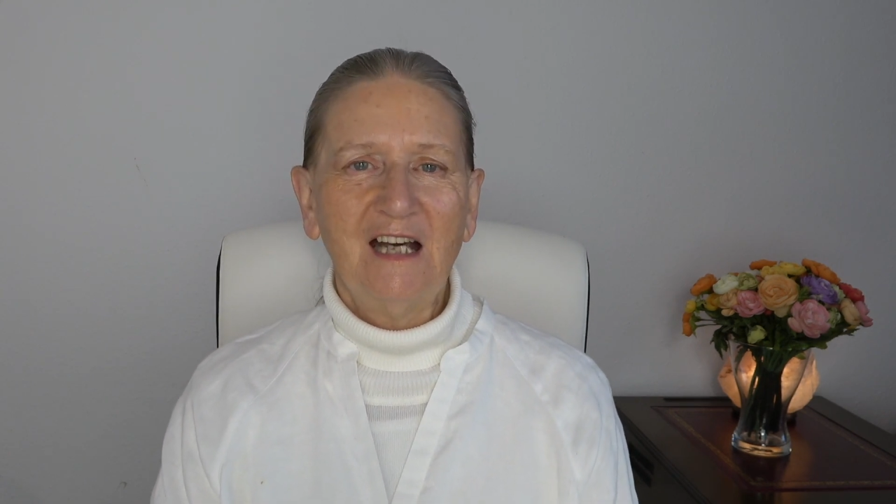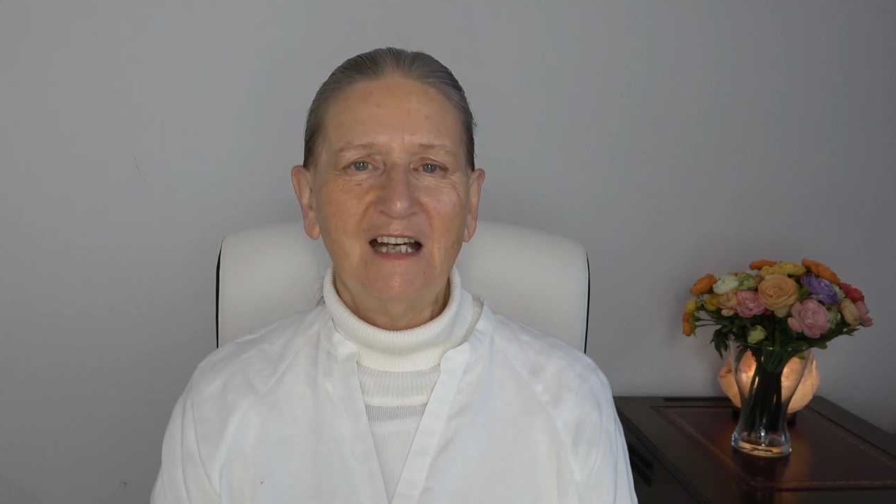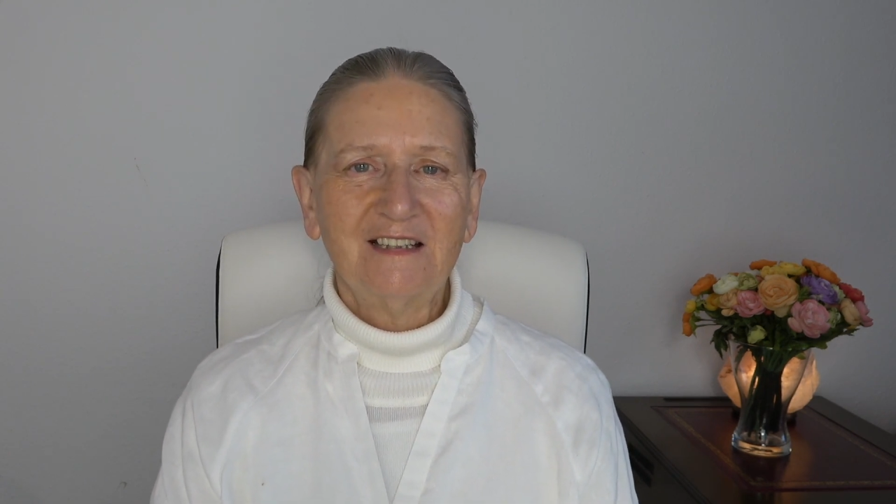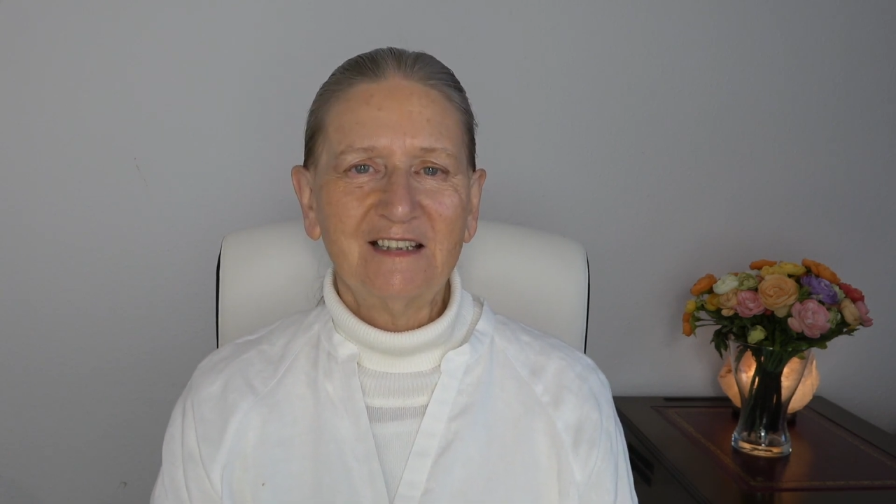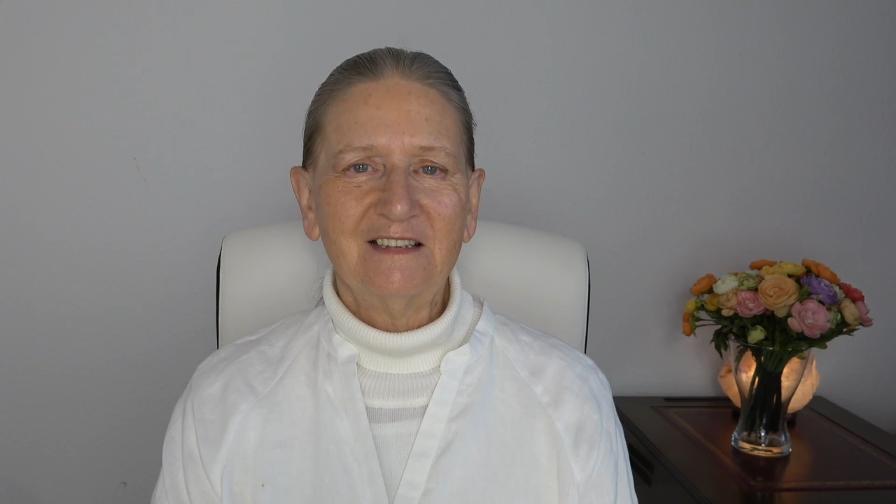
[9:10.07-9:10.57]

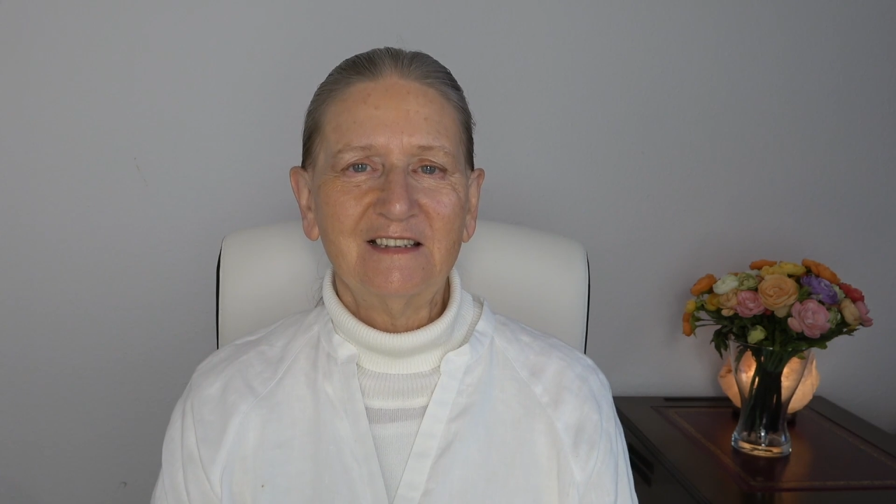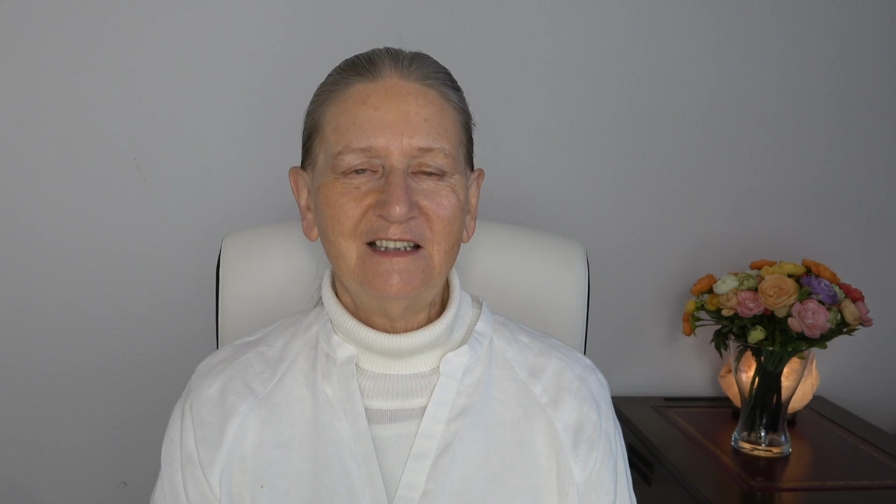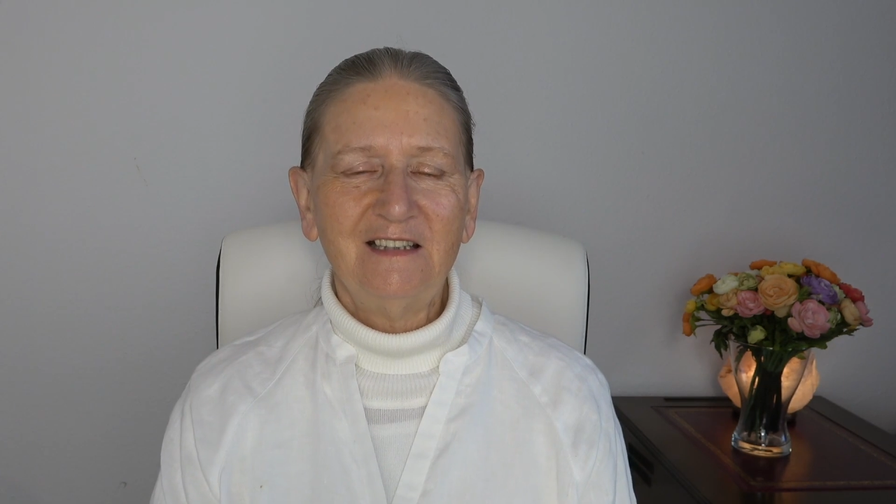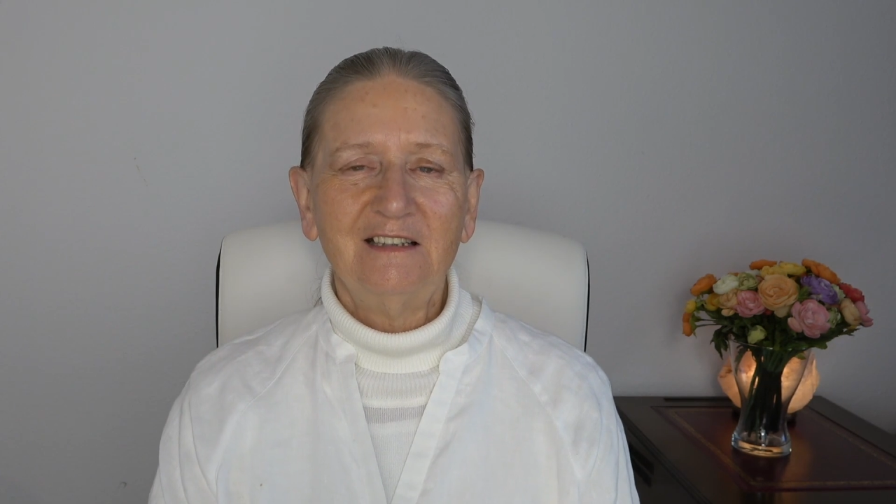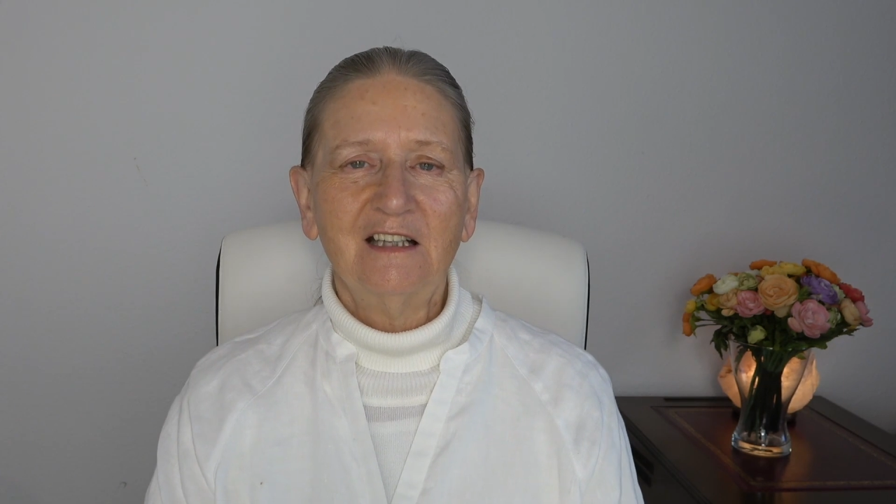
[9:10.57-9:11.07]
And
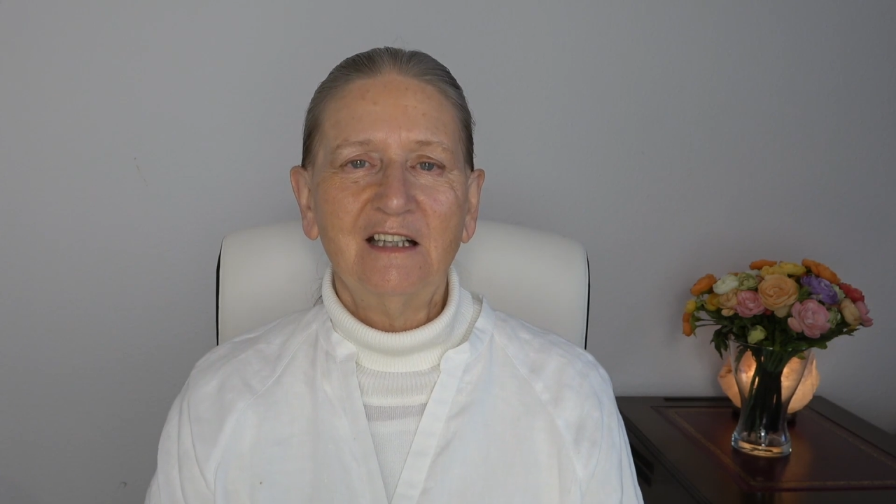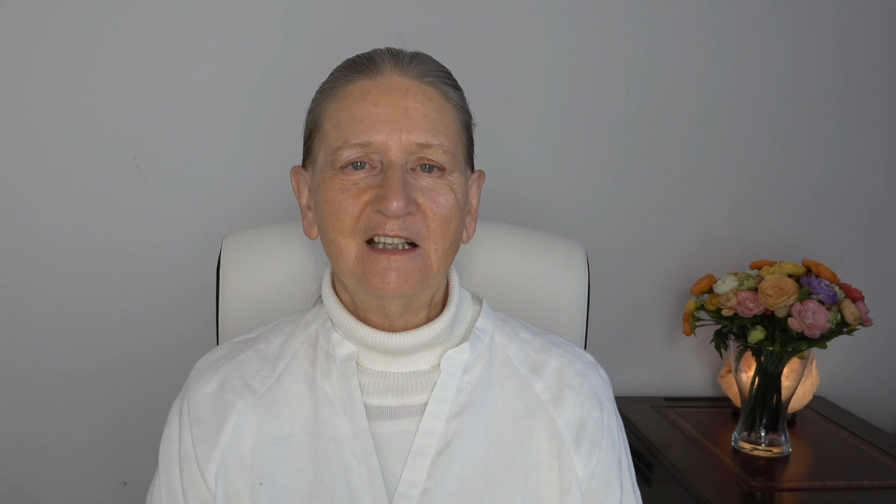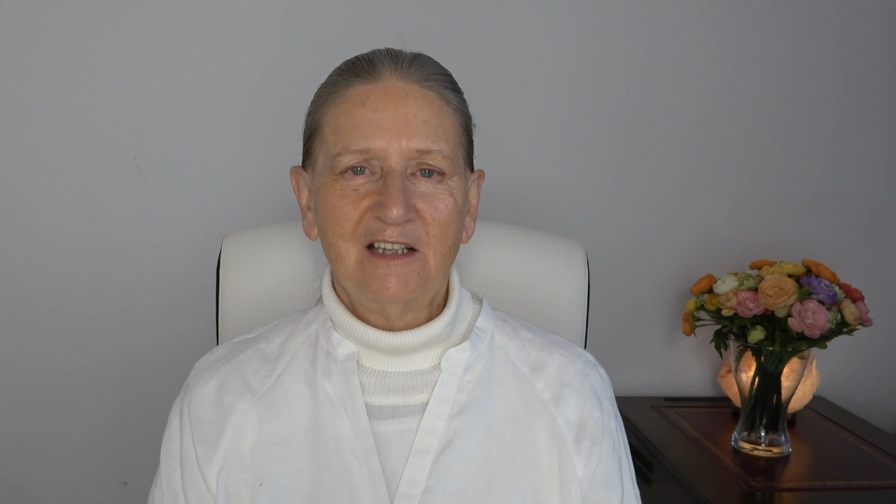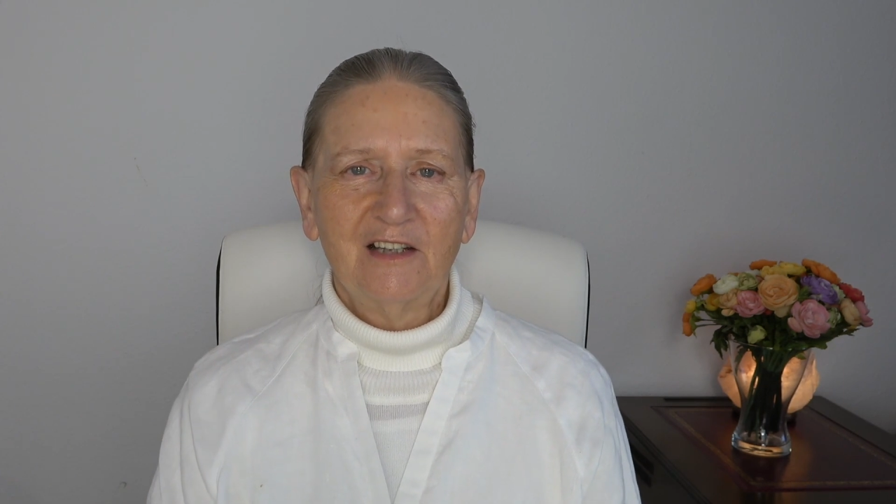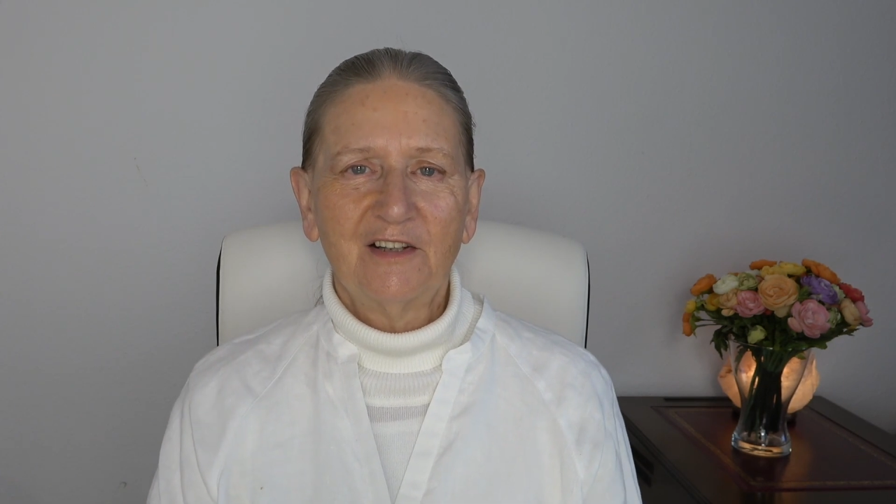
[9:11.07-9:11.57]
indeed,
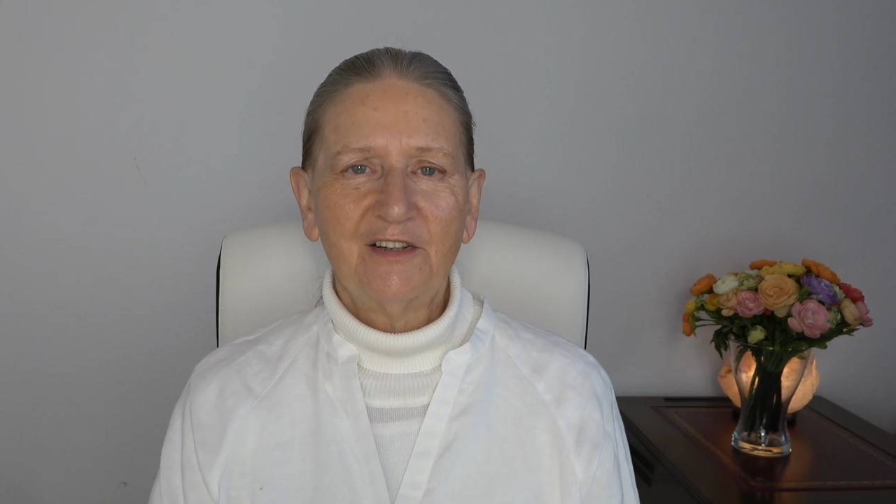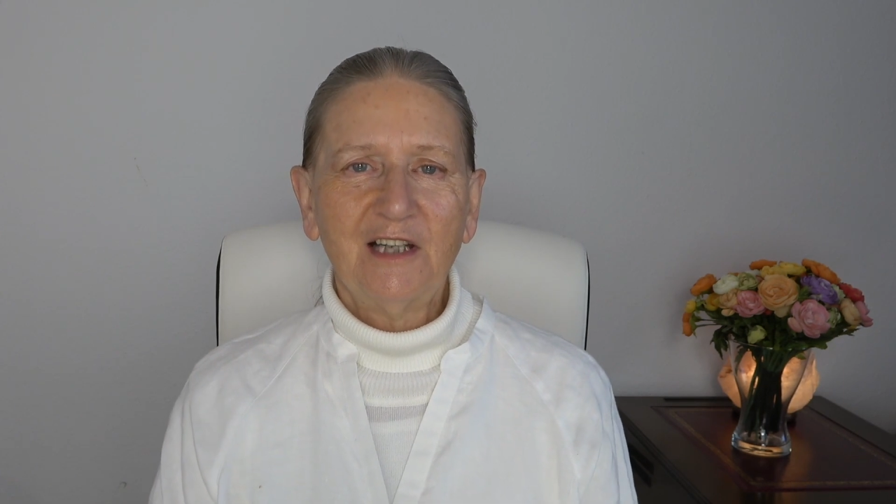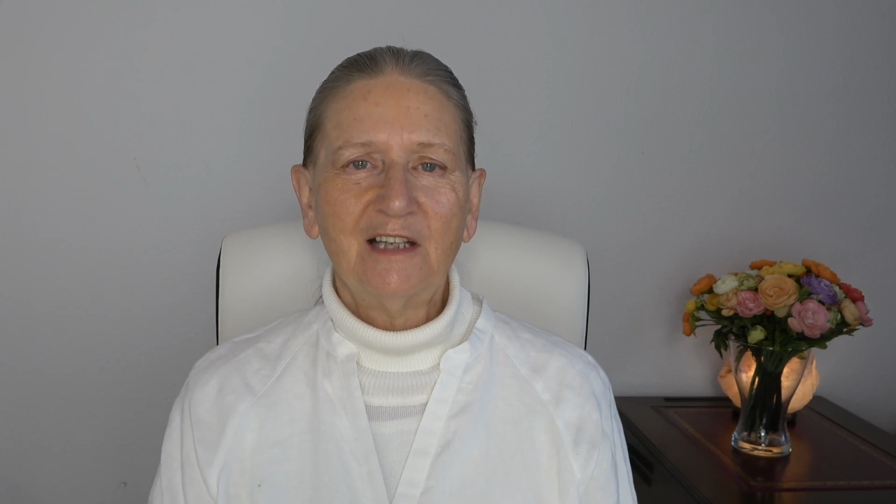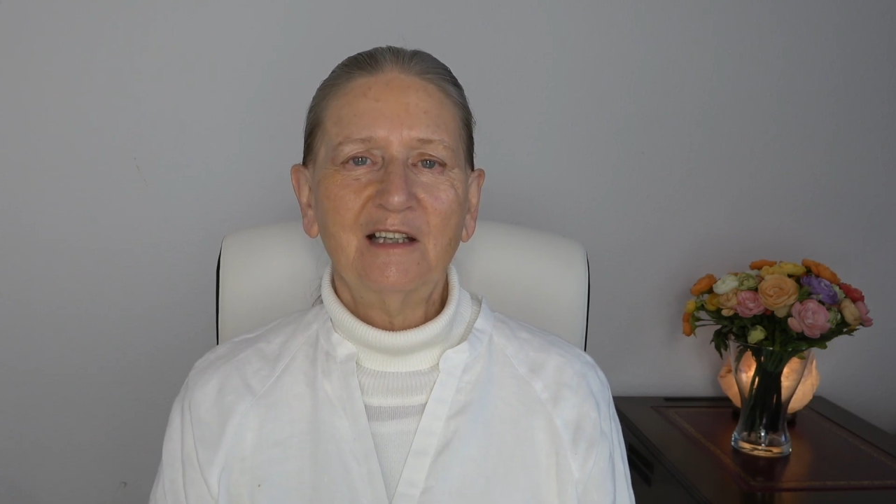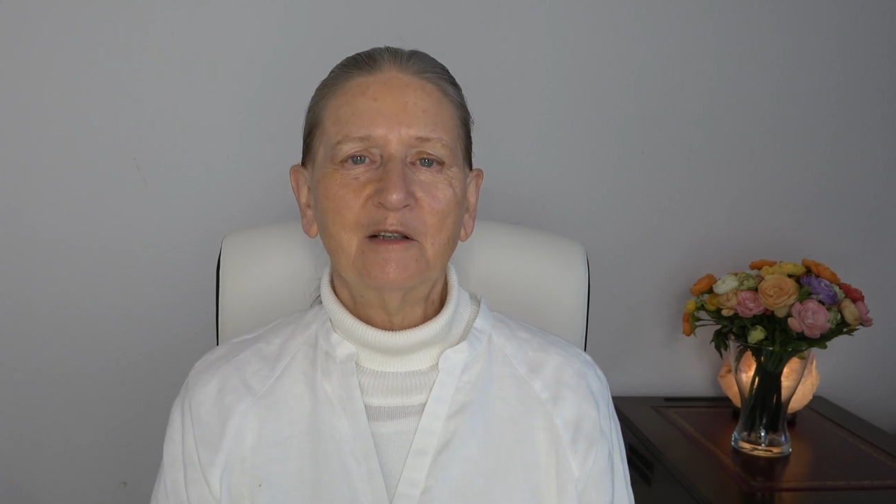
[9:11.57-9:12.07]
thinking